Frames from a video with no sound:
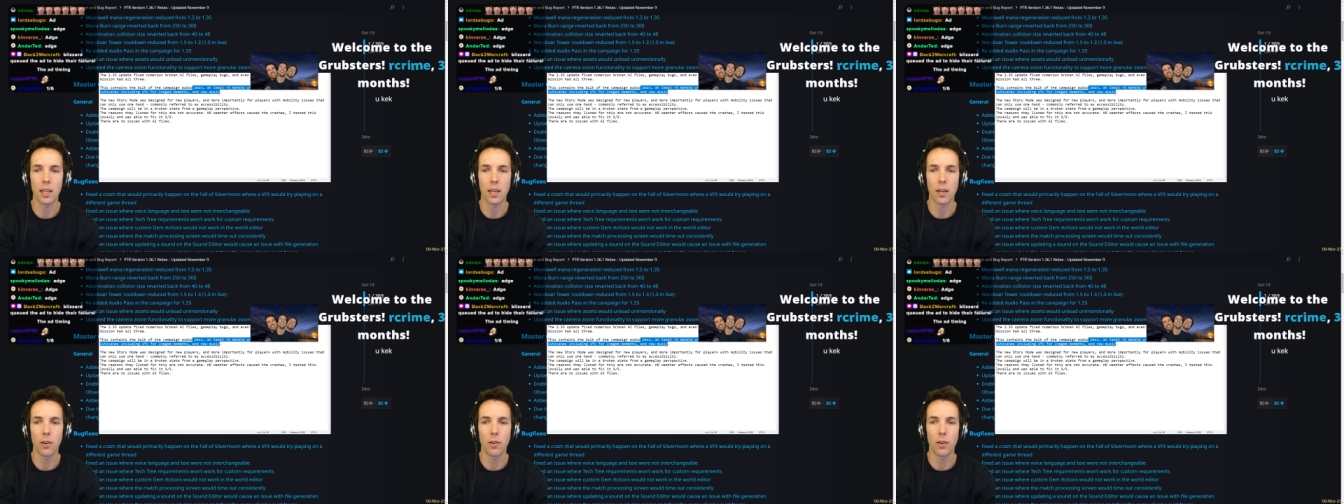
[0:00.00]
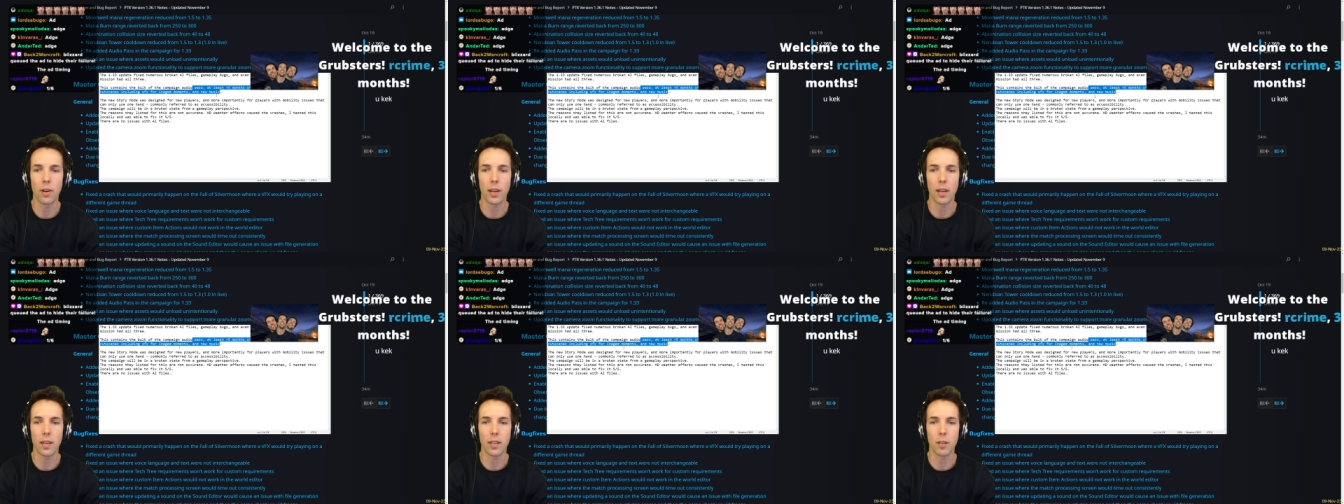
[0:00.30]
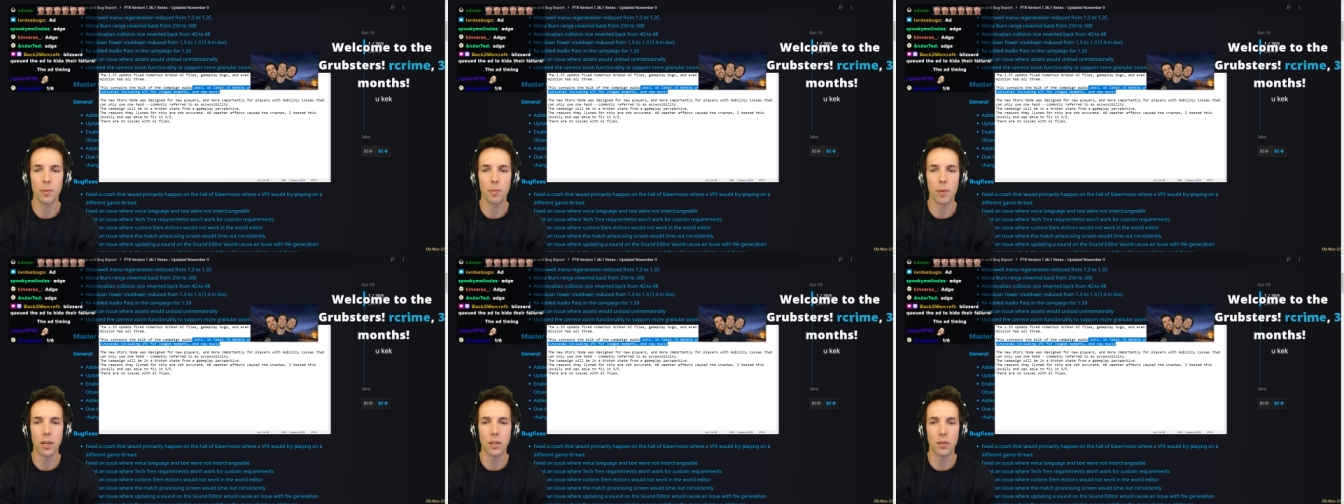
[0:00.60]
including
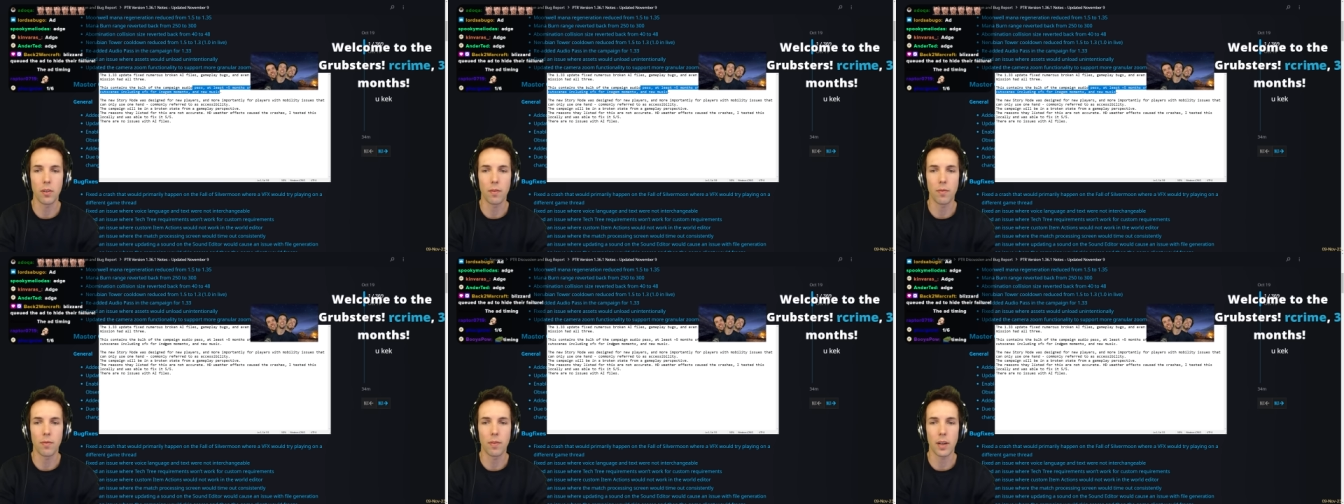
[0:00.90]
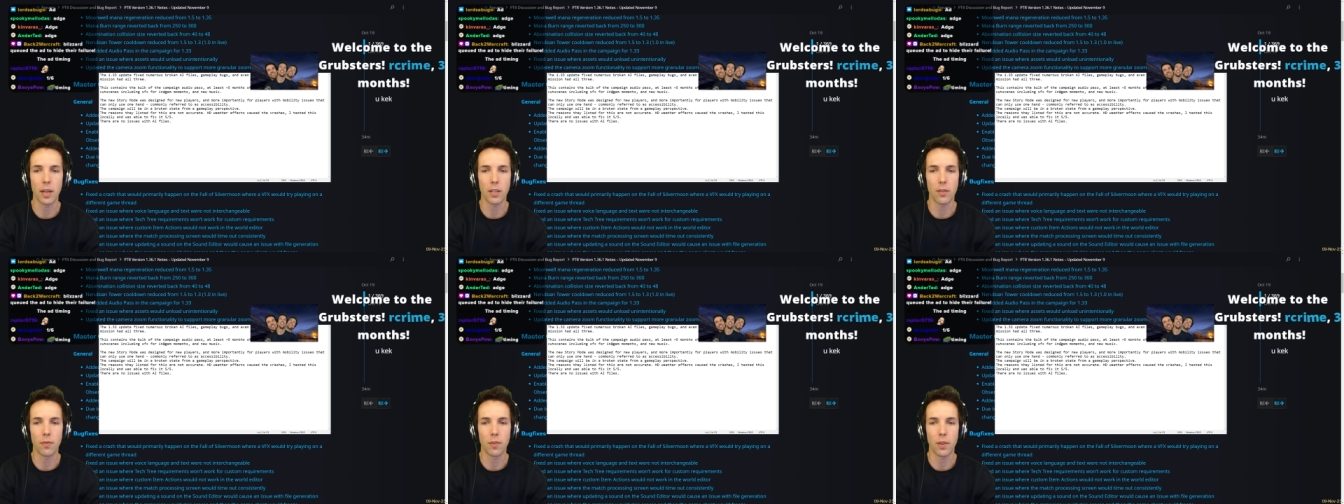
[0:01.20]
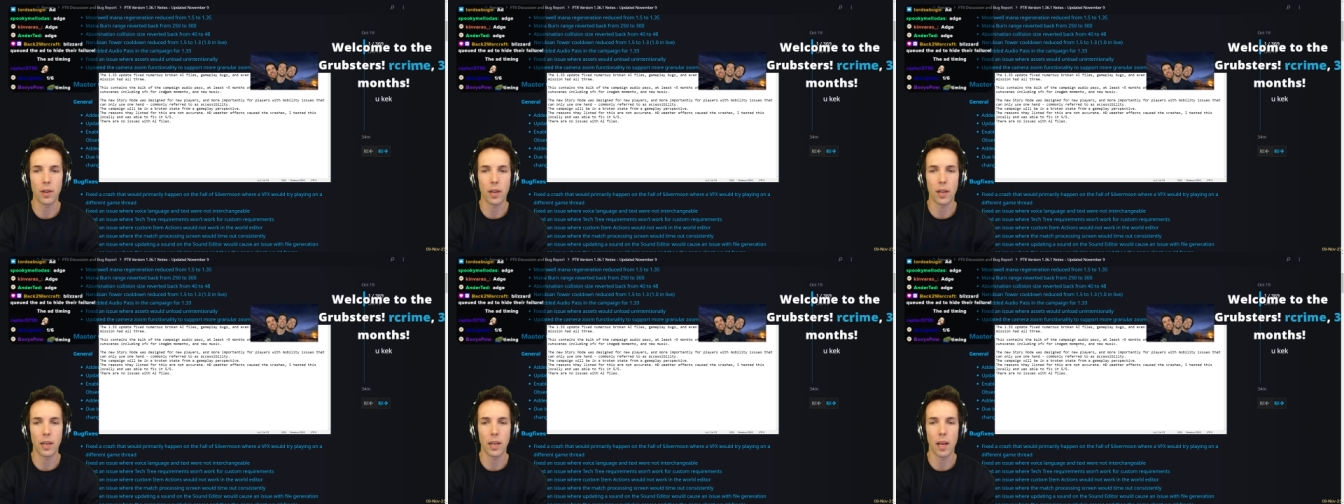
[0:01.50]
special effects
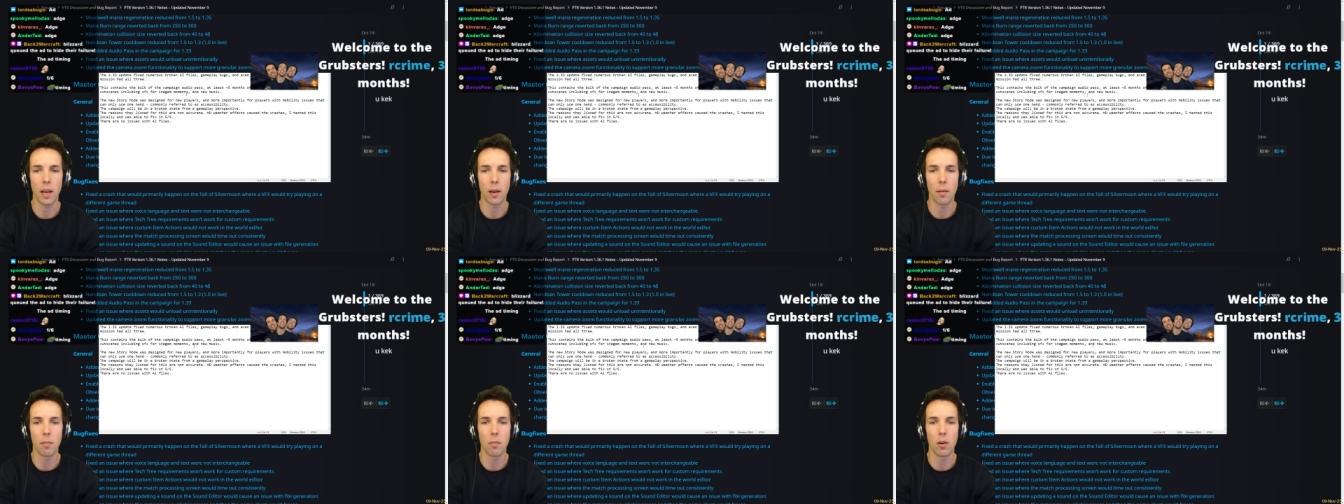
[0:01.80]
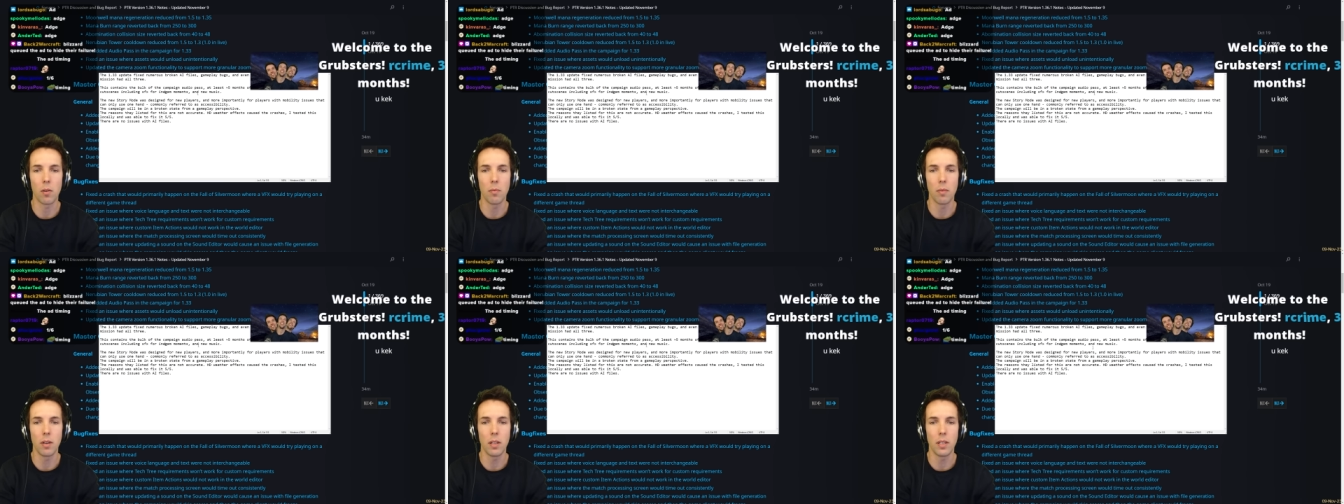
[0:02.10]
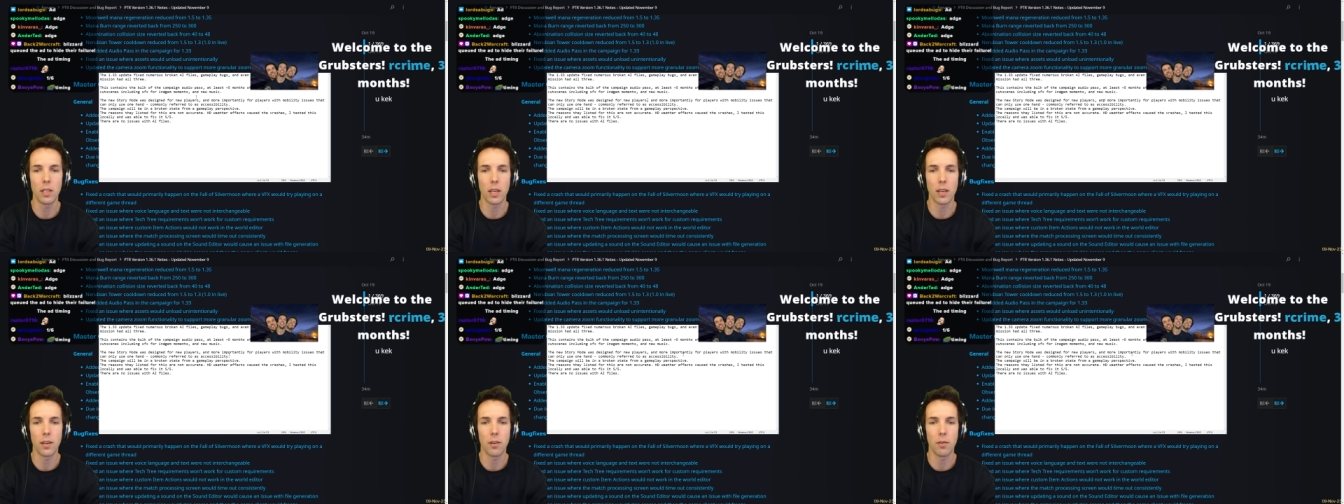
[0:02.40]
for in game
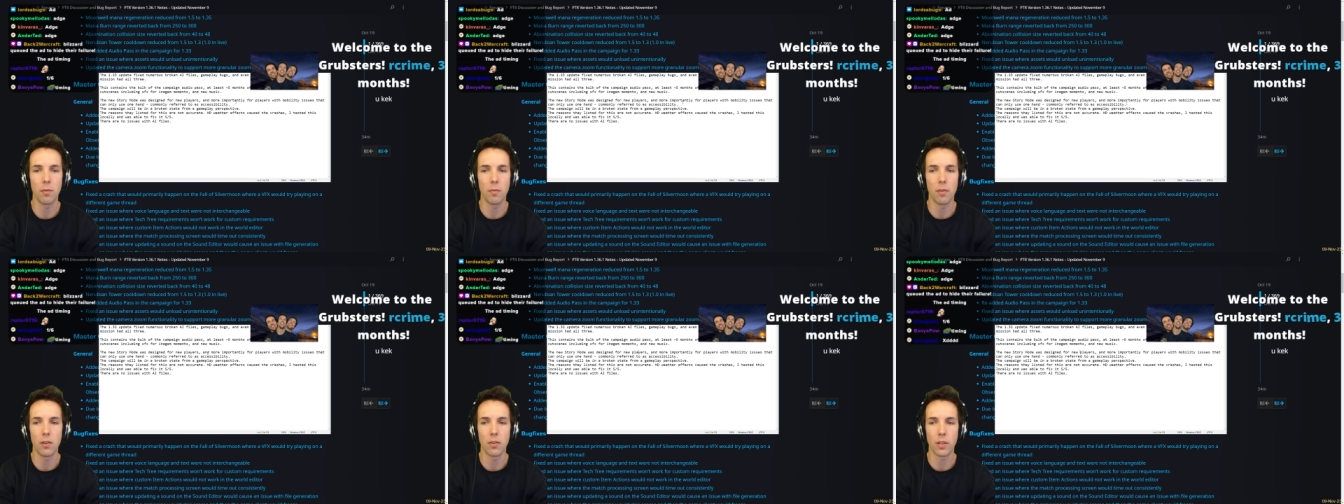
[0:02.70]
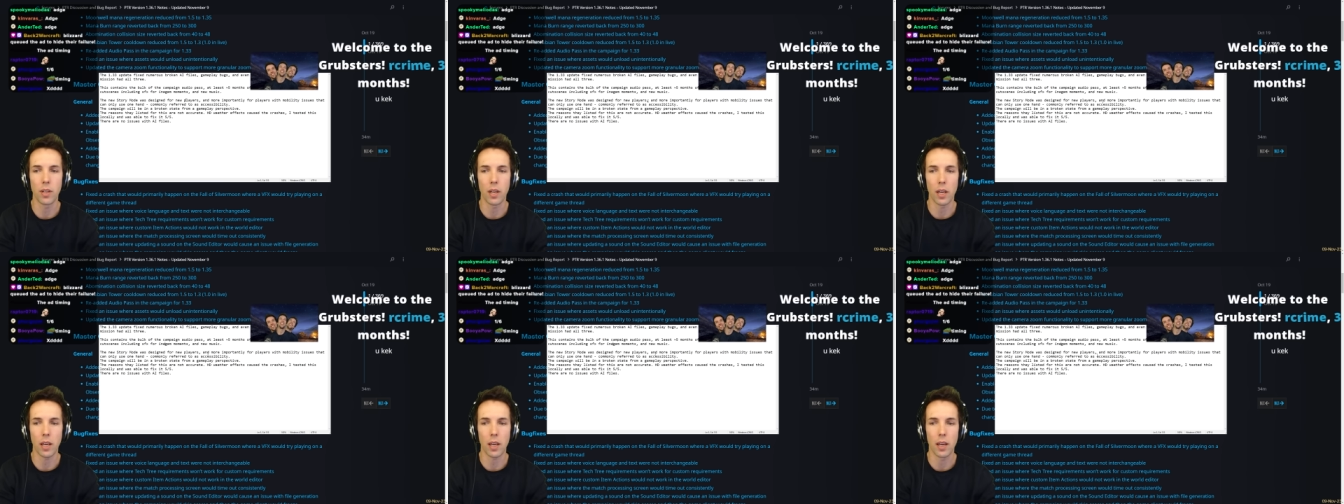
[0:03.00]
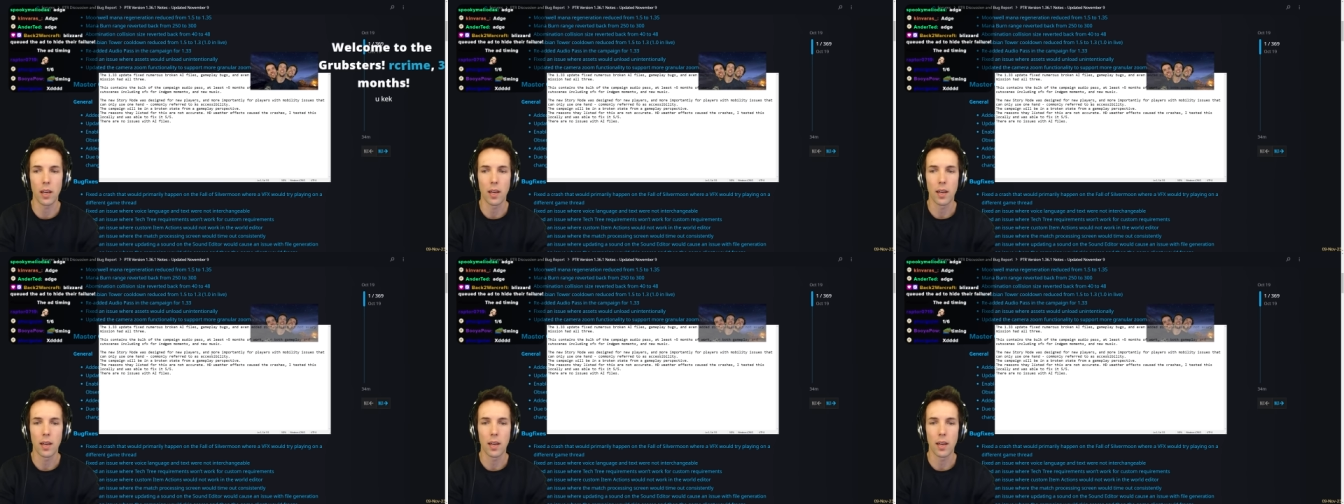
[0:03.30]
moments and new music.